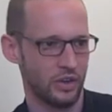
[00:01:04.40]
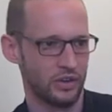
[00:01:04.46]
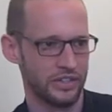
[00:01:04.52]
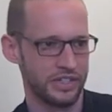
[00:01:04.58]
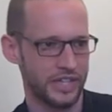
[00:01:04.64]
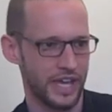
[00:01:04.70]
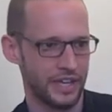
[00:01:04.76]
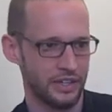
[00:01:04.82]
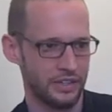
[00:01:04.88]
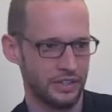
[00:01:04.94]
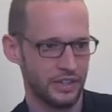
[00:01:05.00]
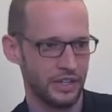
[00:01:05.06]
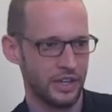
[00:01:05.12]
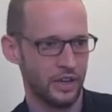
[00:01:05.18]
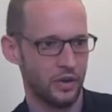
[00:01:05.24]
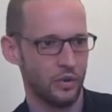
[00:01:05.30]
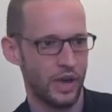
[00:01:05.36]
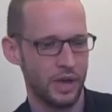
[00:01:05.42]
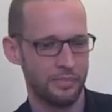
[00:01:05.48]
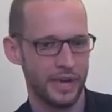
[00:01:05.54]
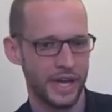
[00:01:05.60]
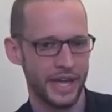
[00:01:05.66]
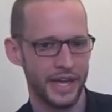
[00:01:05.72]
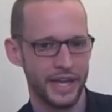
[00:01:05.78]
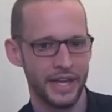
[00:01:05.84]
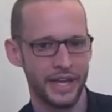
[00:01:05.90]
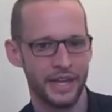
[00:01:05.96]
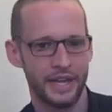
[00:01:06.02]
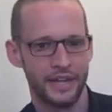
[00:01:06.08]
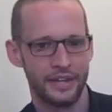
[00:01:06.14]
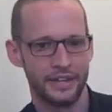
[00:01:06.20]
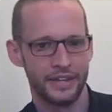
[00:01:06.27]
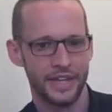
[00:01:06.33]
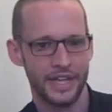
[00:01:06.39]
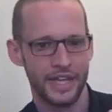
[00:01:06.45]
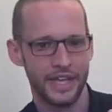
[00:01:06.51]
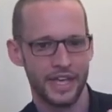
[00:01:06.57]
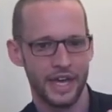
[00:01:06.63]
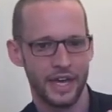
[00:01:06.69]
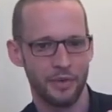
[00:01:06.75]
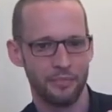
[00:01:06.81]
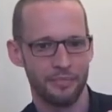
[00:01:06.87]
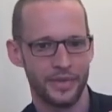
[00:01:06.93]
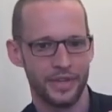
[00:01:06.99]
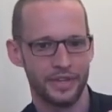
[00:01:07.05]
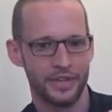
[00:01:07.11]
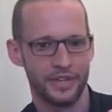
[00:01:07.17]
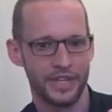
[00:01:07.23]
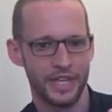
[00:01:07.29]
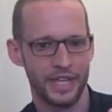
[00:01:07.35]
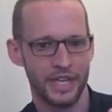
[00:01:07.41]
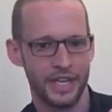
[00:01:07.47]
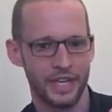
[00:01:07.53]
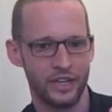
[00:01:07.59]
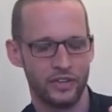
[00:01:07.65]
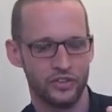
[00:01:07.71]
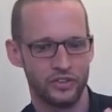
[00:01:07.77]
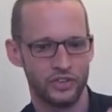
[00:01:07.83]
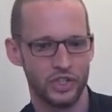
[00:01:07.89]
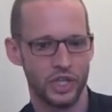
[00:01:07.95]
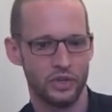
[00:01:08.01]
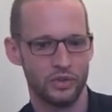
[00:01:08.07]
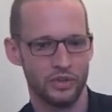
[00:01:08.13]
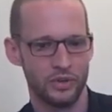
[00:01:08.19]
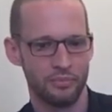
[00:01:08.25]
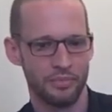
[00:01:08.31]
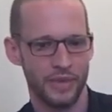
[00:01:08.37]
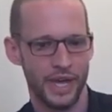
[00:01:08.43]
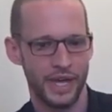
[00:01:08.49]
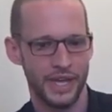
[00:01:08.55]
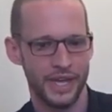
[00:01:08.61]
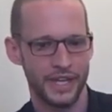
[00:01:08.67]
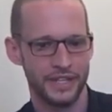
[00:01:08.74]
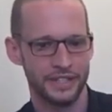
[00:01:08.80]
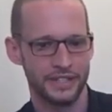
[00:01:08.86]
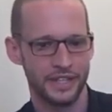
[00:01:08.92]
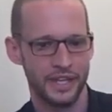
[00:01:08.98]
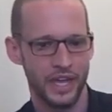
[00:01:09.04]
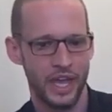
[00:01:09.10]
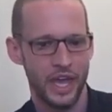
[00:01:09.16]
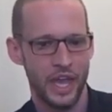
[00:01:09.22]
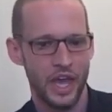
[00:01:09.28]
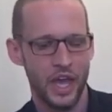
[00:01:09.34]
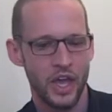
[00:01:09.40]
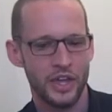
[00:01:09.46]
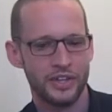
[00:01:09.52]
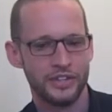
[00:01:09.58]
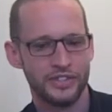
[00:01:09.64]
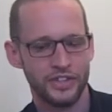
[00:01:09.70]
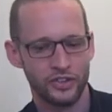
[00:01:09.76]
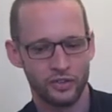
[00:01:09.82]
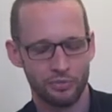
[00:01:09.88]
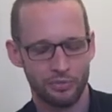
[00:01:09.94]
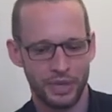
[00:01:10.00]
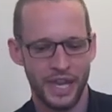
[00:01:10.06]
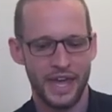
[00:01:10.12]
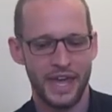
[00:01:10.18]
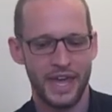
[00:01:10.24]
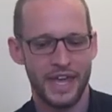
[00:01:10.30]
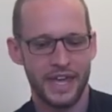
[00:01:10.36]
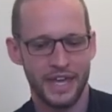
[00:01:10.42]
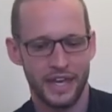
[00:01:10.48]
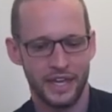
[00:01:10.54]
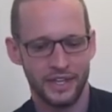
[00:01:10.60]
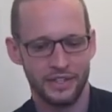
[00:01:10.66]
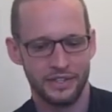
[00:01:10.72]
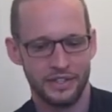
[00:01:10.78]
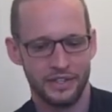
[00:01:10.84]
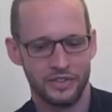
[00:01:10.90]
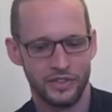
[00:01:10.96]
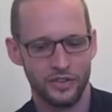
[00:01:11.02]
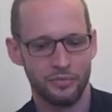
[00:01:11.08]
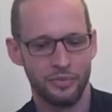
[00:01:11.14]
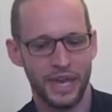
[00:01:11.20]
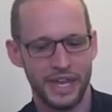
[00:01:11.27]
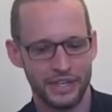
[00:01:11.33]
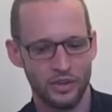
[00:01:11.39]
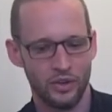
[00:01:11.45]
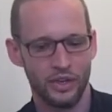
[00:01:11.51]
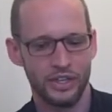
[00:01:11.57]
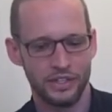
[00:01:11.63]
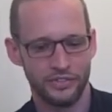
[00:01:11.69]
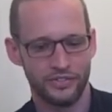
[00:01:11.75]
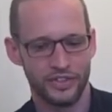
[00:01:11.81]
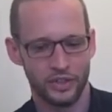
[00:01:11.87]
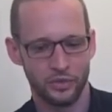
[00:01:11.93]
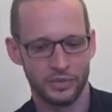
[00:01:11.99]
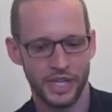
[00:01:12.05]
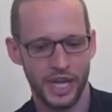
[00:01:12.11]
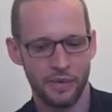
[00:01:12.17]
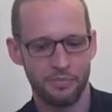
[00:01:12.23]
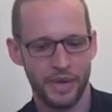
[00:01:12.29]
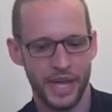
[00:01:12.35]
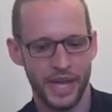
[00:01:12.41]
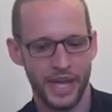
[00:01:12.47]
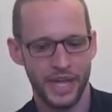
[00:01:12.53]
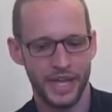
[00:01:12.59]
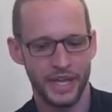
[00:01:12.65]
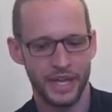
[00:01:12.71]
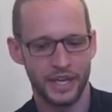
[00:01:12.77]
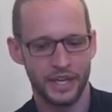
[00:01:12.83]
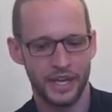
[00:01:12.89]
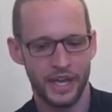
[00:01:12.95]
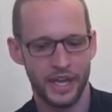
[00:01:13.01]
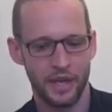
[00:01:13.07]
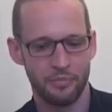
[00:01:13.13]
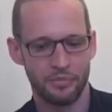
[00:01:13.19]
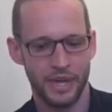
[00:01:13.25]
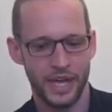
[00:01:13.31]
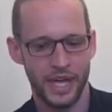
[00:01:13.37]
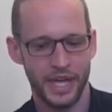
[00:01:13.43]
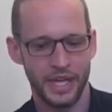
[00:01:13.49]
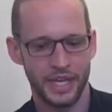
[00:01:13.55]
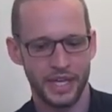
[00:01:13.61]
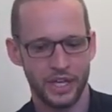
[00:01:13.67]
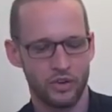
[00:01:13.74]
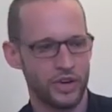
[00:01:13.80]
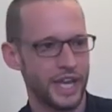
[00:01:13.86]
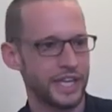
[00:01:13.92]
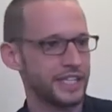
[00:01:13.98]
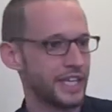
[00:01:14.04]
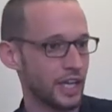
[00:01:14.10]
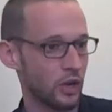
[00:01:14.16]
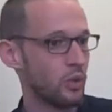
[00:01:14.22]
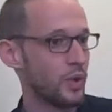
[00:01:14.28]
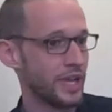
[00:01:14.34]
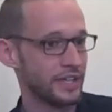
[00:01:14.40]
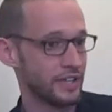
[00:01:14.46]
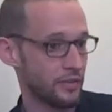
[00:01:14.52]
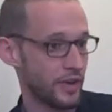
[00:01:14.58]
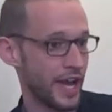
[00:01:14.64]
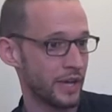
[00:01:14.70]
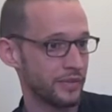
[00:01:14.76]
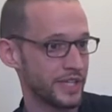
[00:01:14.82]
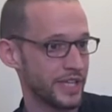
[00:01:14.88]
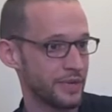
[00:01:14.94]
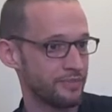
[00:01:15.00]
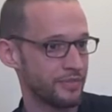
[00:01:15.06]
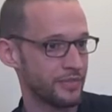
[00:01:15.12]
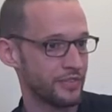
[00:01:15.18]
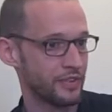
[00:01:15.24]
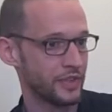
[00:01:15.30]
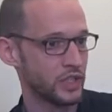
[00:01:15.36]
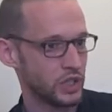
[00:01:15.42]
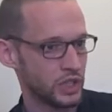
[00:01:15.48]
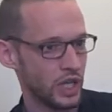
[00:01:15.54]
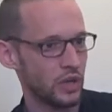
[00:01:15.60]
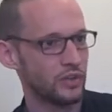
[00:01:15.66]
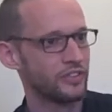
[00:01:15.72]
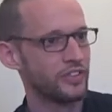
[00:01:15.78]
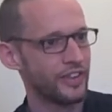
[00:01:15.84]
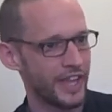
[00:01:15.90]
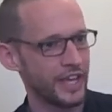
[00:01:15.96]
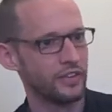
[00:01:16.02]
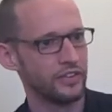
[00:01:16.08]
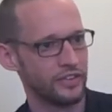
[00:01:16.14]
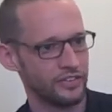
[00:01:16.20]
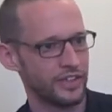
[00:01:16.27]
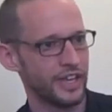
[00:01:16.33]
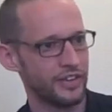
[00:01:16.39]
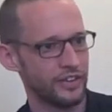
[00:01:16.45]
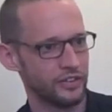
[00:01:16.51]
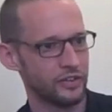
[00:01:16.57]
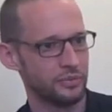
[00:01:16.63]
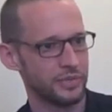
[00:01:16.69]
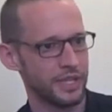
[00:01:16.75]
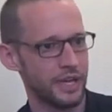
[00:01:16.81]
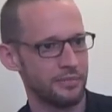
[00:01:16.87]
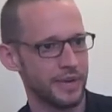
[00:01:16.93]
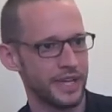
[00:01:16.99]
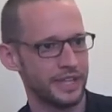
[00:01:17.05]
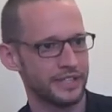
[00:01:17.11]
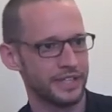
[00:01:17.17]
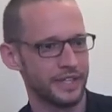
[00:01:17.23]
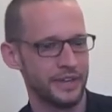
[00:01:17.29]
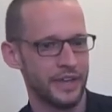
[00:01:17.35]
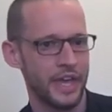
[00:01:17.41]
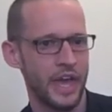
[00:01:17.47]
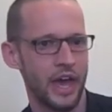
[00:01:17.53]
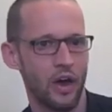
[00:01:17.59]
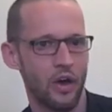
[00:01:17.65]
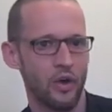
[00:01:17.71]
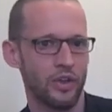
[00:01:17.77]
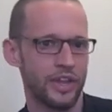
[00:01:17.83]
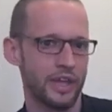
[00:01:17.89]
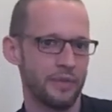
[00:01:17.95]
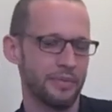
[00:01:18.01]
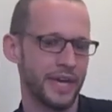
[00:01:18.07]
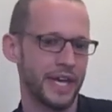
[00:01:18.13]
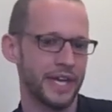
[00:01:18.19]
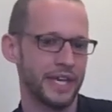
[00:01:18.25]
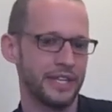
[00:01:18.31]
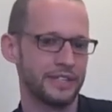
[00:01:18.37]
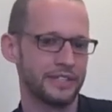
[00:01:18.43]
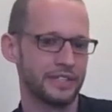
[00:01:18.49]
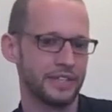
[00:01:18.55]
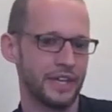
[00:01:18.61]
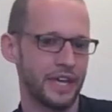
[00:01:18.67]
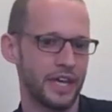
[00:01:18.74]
content, whereby the student might display knowledge of the subject by creating a quiz around it, so it shows that they understand the subject matter, or they might